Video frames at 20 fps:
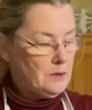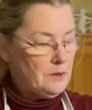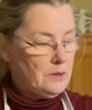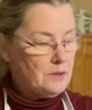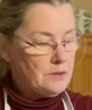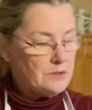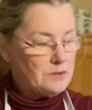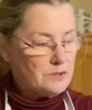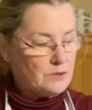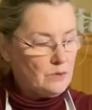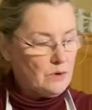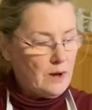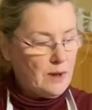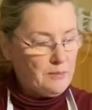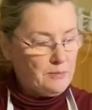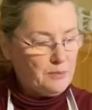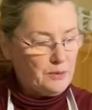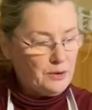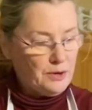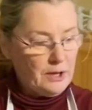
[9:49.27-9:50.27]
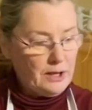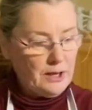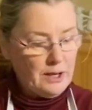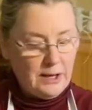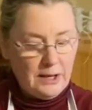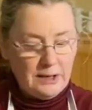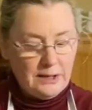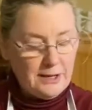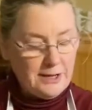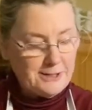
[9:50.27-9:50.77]
So I'm putting in
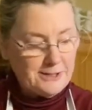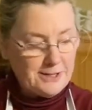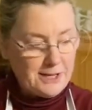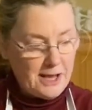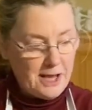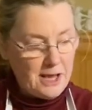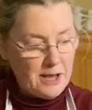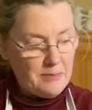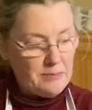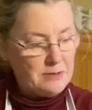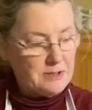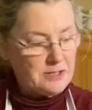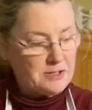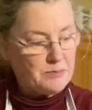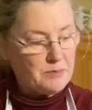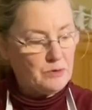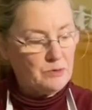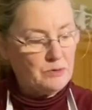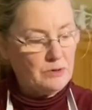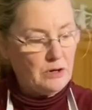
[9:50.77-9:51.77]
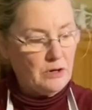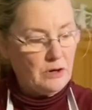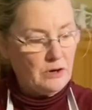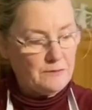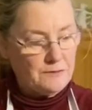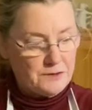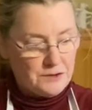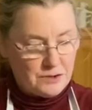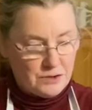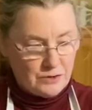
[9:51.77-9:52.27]
a tablespoon of
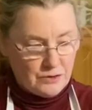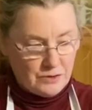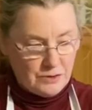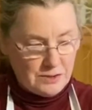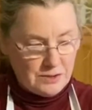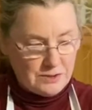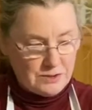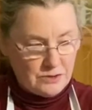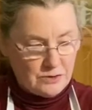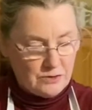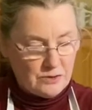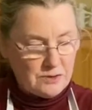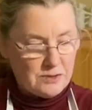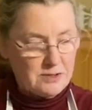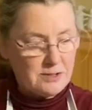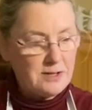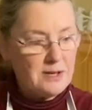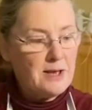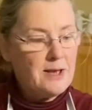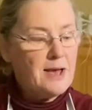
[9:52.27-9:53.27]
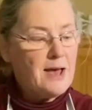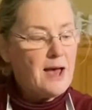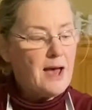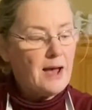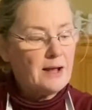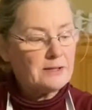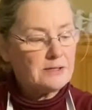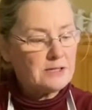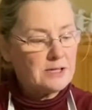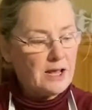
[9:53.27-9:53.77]
soy sauce, a
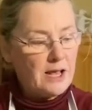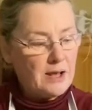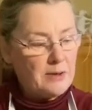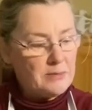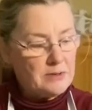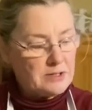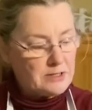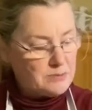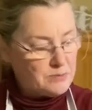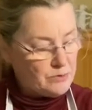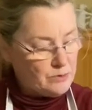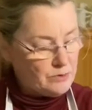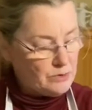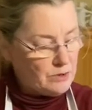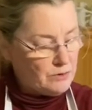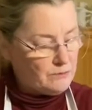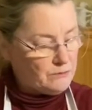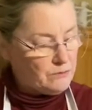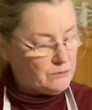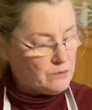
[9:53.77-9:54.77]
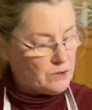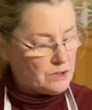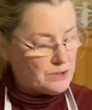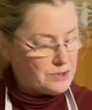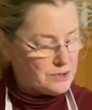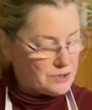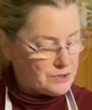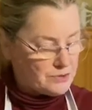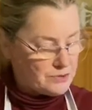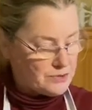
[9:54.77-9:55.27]
tablespoon of
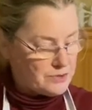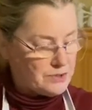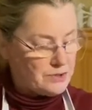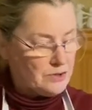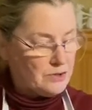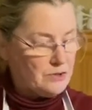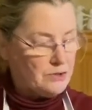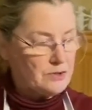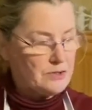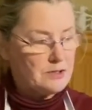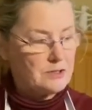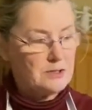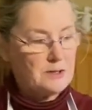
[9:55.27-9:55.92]
Worcester sauce,